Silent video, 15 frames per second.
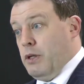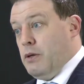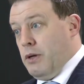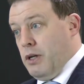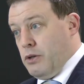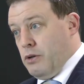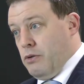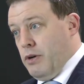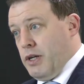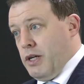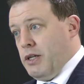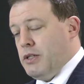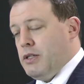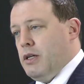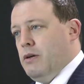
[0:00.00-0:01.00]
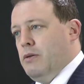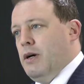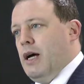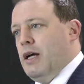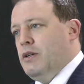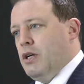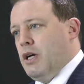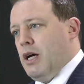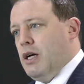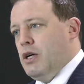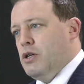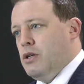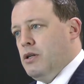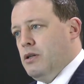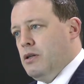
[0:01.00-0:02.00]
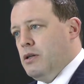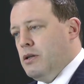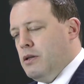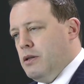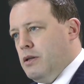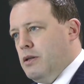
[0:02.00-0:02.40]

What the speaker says: we're doing it already. So education,